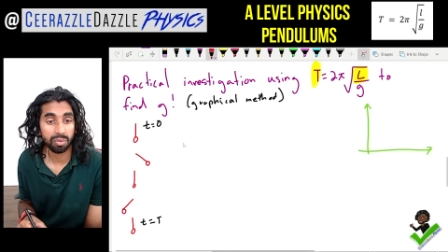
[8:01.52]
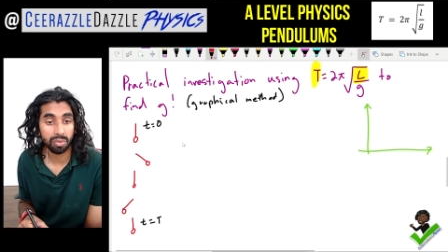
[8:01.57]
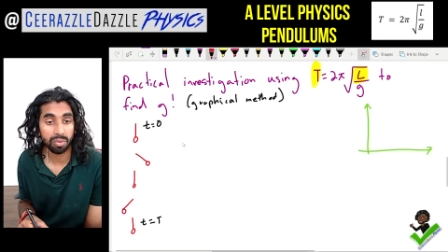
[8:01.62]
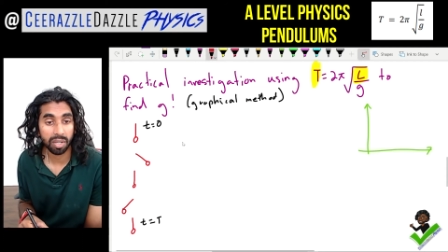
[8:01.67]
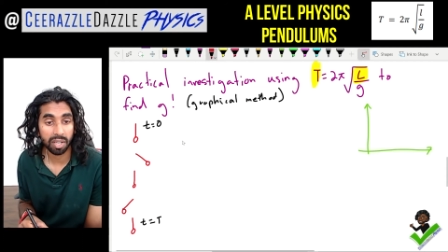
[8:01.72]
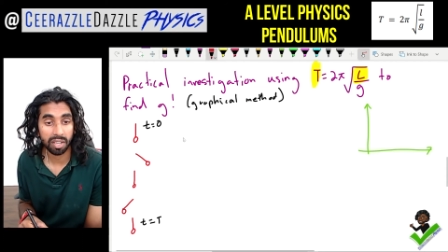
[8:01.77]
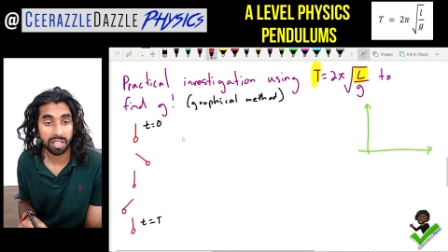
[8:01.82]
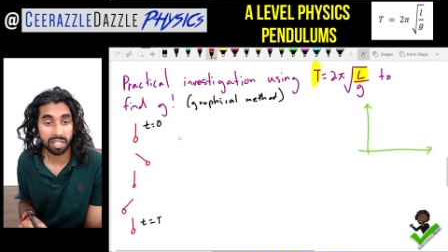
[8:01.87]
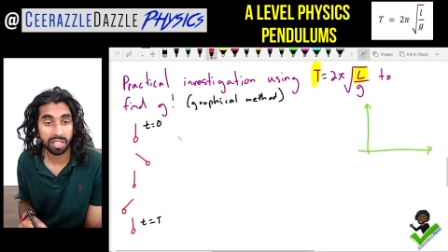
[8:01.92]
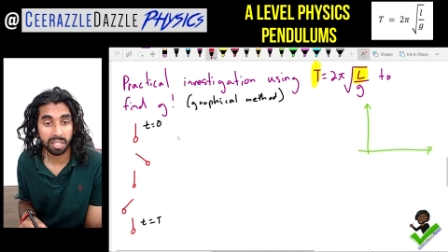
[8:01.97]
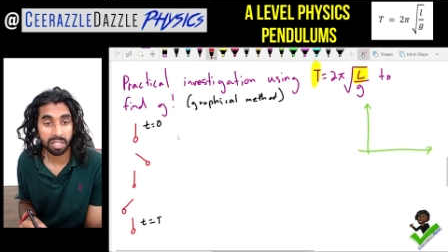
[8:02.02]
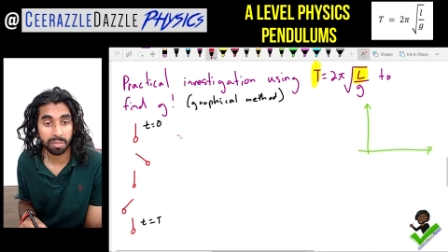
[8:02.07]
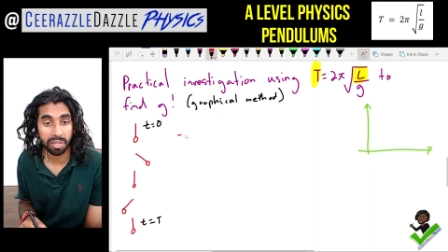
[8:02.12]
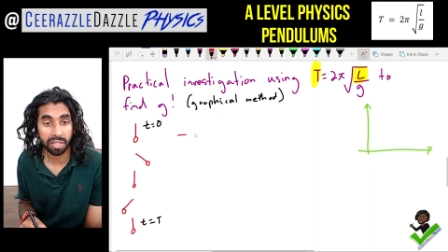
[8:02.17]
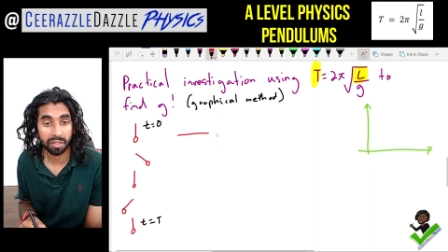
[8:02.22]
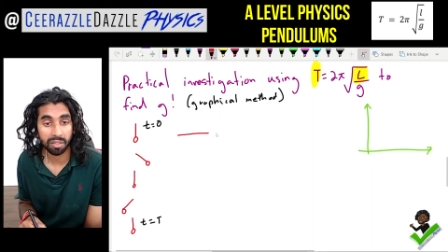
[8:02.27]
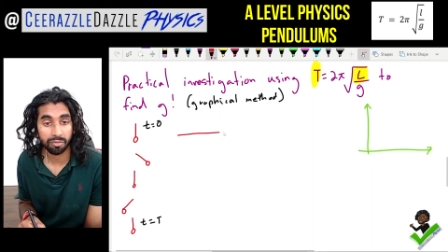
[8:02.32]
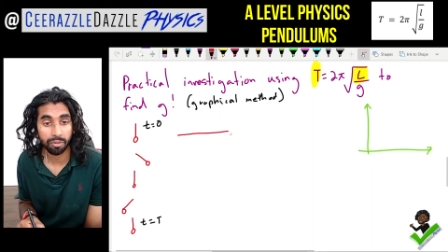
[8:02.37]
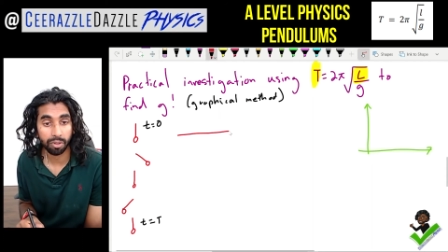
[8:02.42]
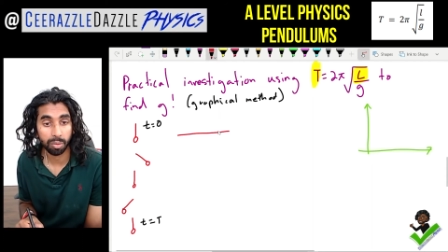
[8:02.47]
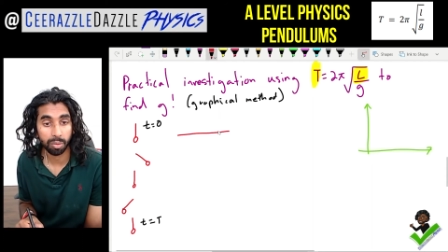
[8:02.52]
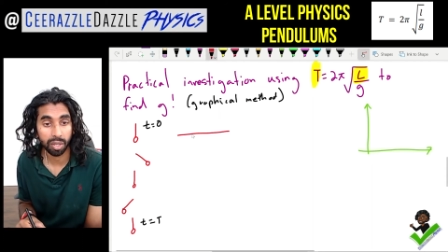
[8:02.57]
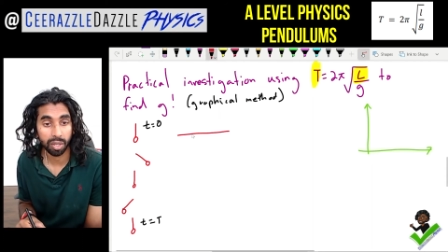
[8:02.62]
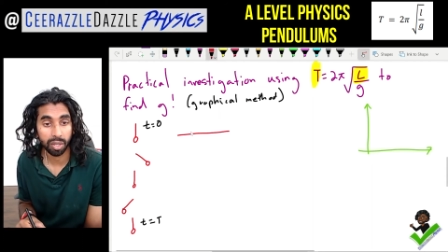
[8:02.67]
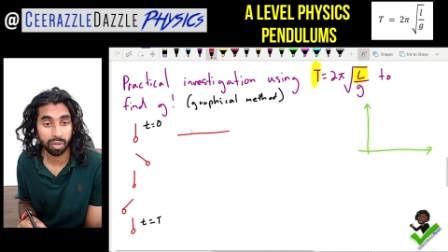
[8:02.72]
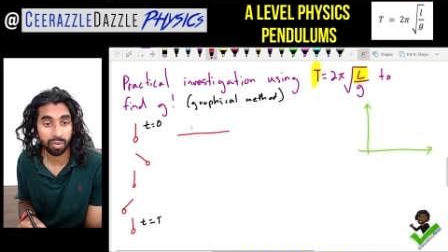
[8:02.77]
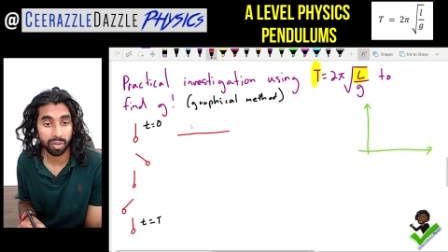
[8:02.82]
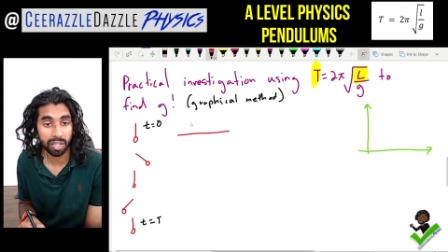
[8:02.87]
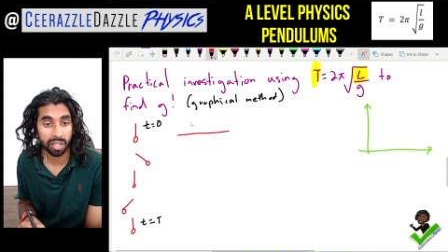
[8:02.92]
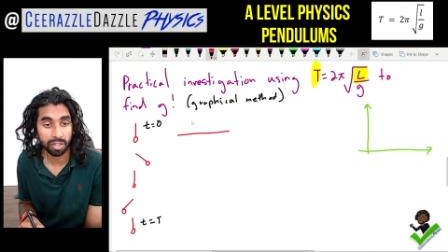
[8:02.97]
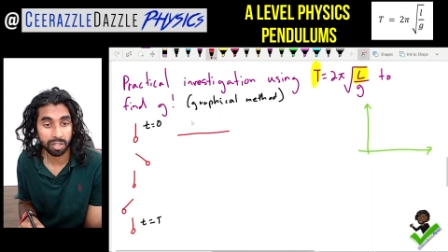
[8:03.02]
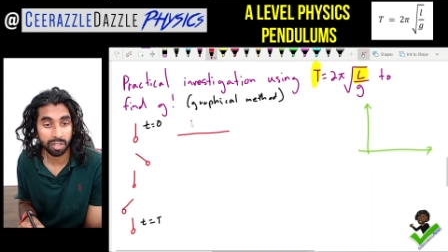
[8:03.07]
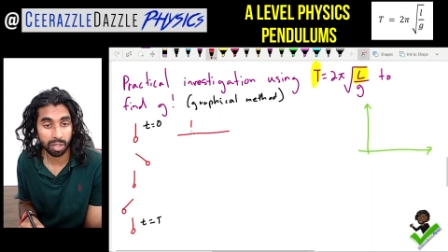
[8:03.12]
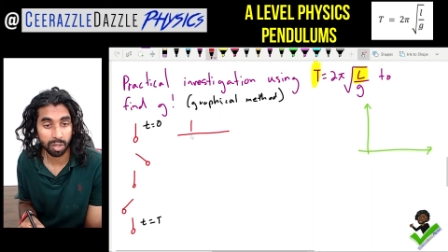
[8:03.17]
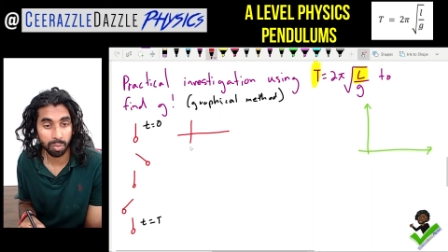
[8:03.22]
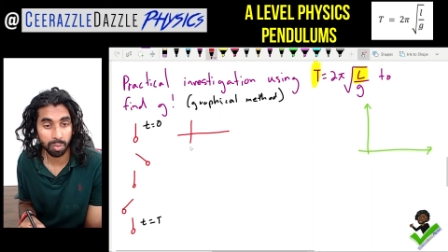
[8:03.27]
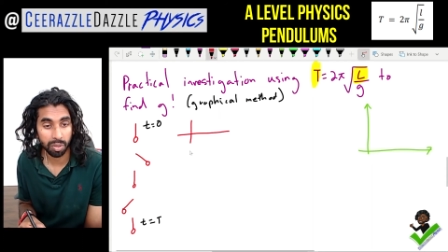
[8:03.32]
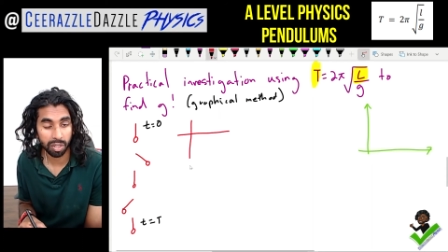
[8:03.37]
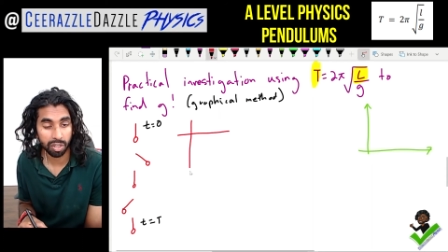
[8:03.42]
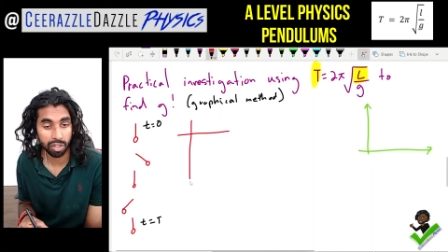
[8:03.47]
guys, let's make the following grid. So
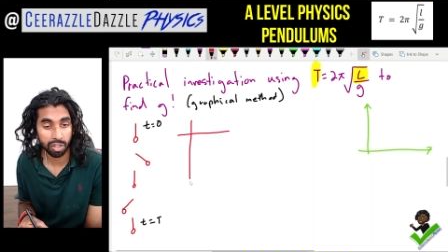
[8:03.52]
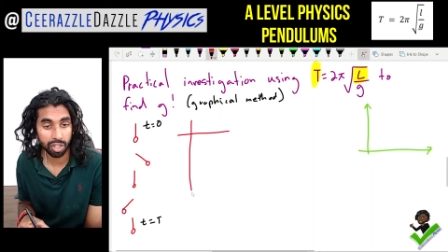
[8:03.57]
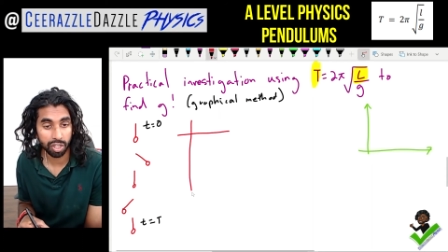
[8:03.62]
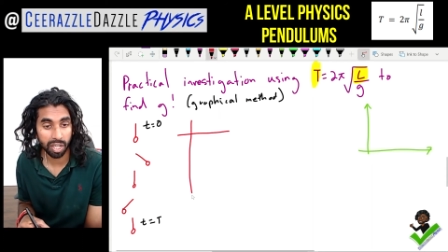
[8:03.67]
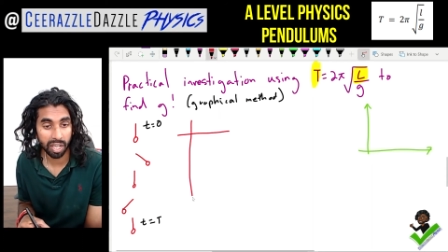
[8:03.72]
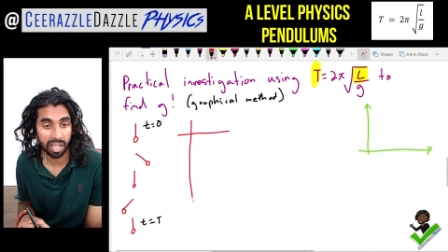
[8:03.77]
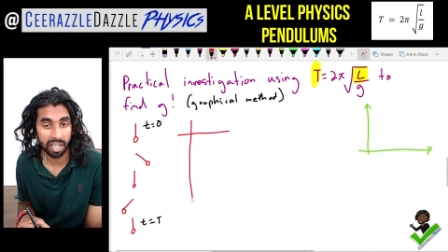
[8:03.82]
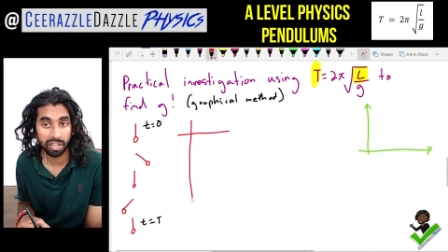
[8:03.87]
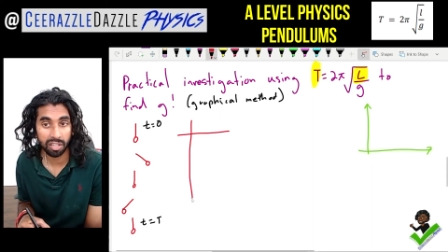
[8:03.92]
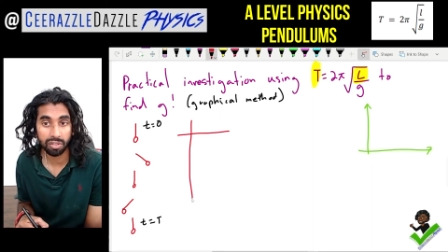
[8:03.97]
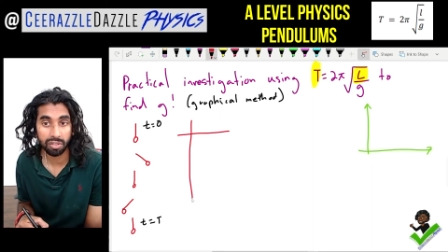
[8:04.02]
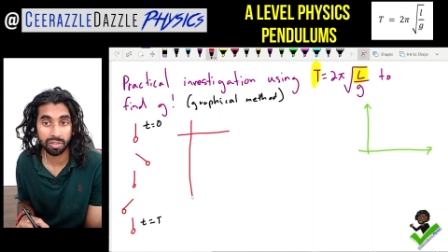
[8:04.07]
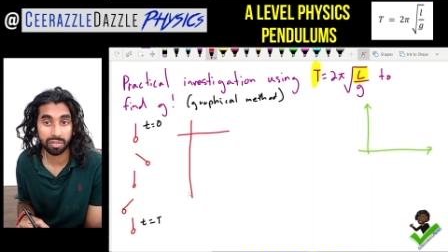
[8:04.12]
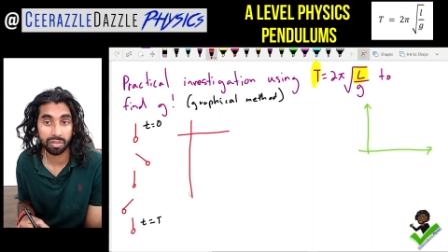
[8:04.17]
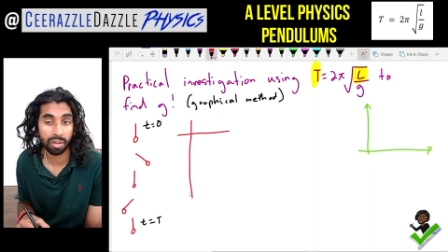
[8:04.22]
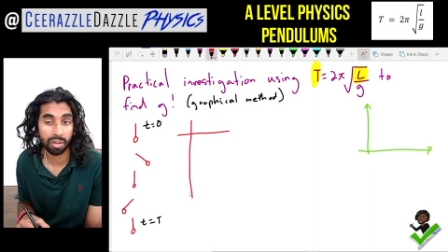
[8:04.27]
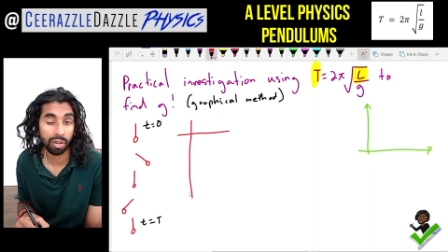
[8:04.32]
we're going to change,